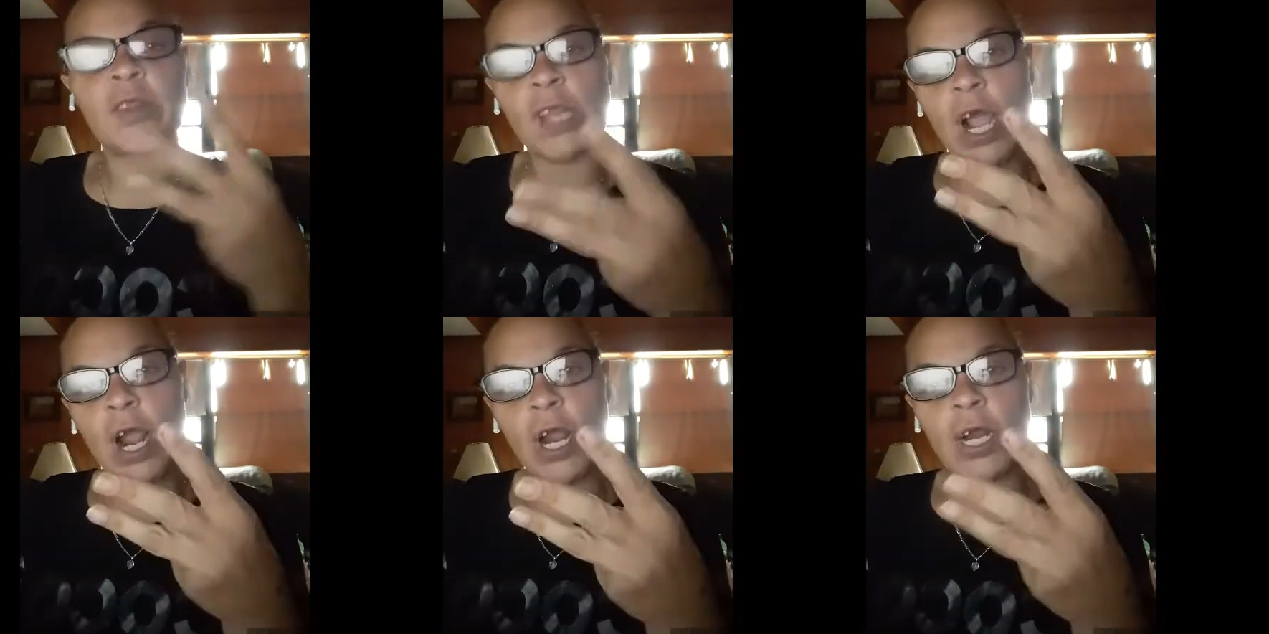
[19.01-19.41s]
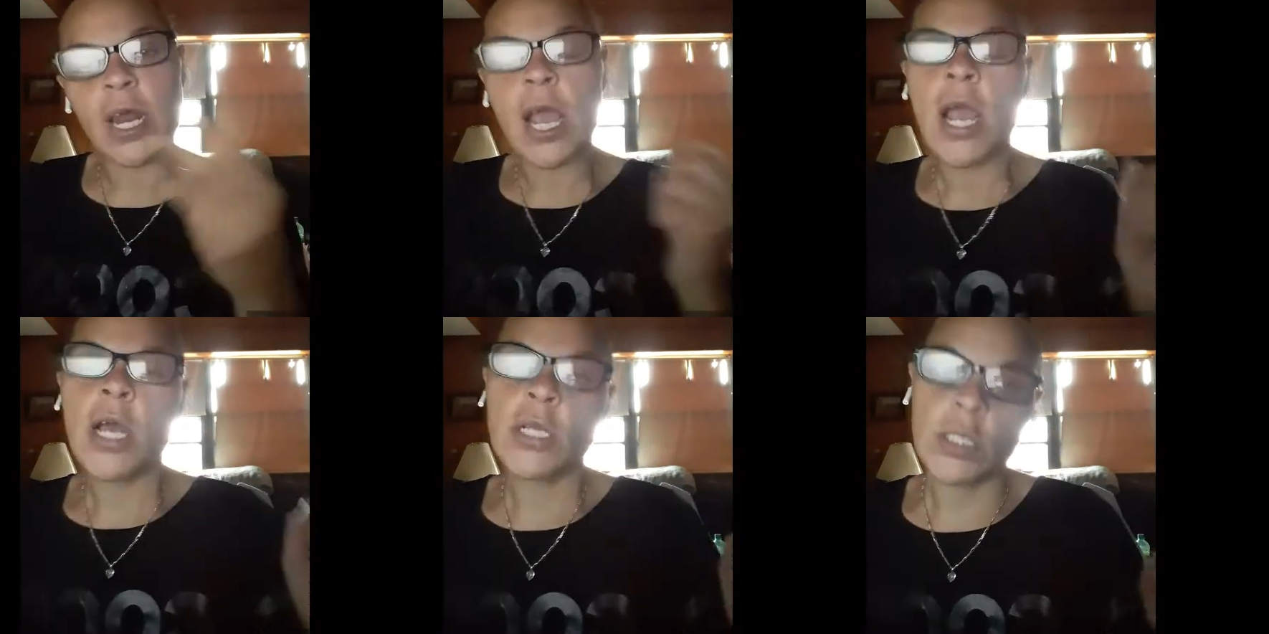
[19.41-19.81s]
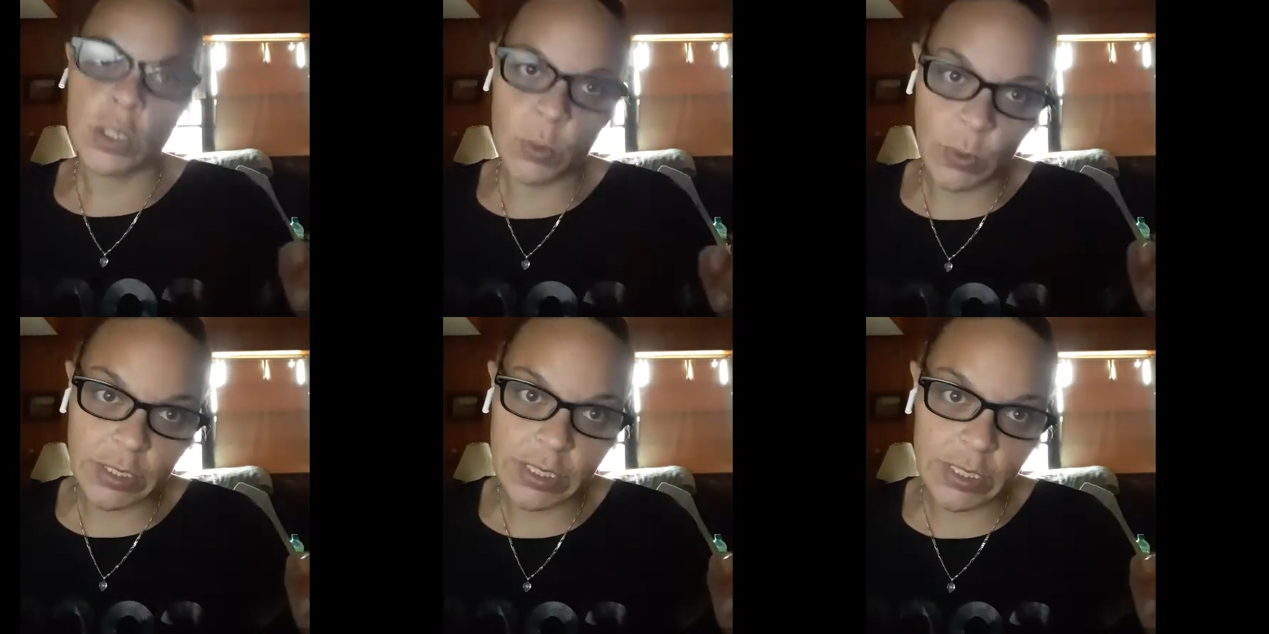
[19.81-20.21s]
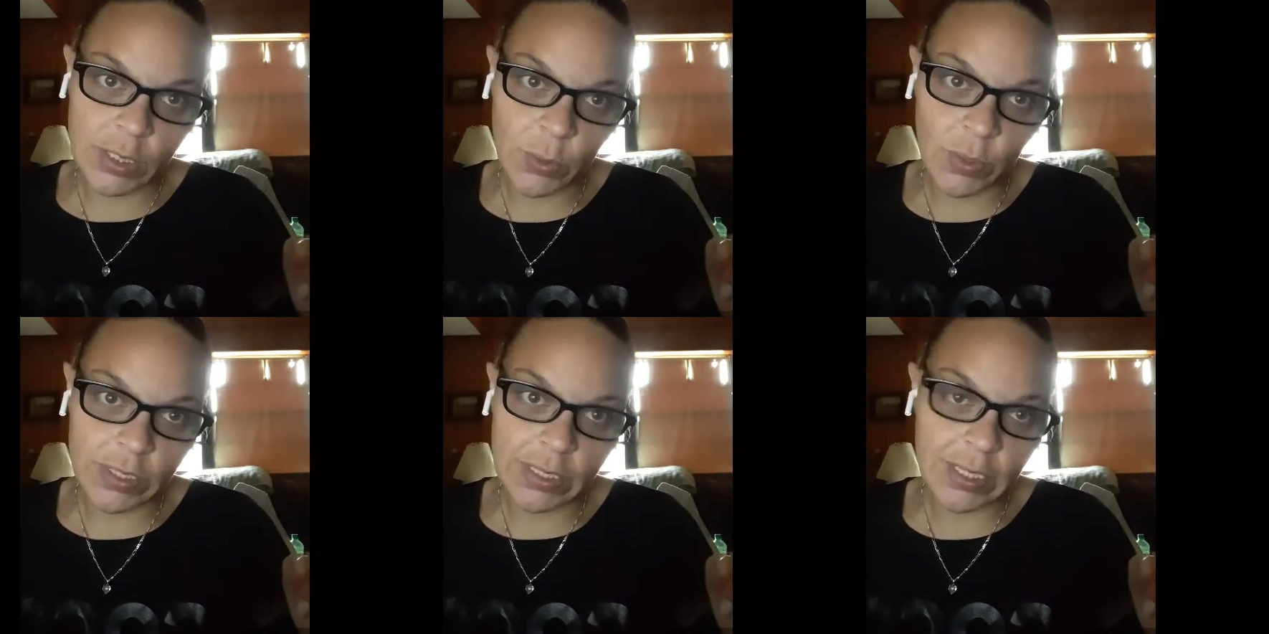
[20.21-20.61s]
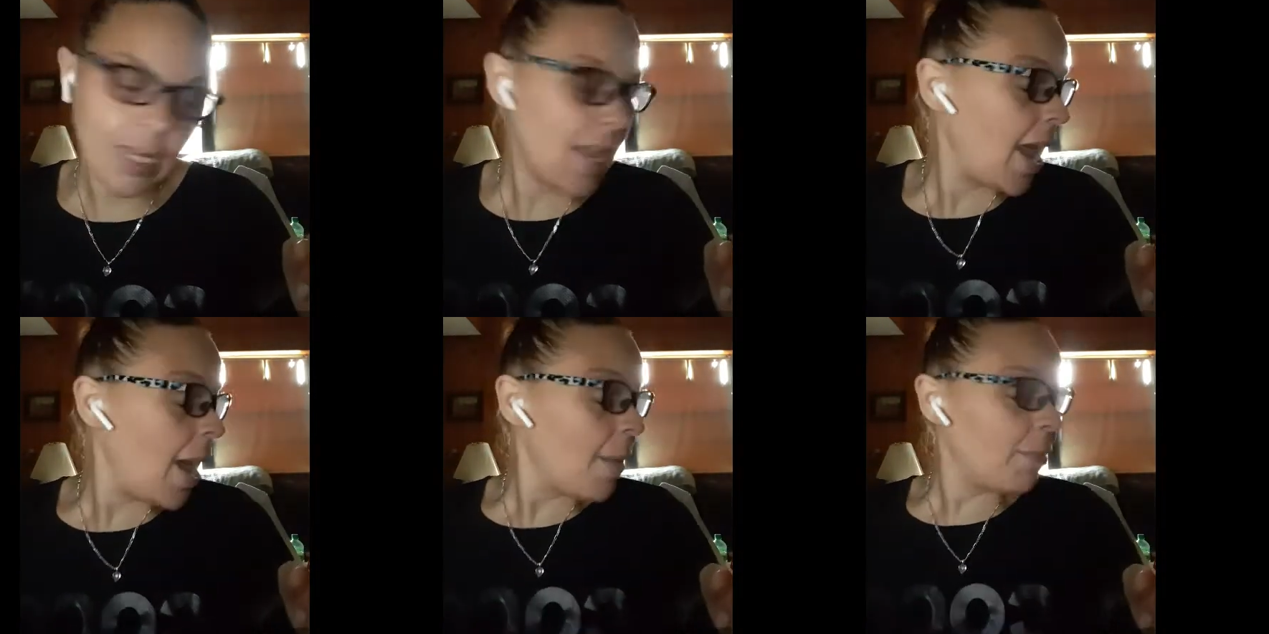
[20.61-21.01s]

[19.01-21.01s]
3rd, 2020.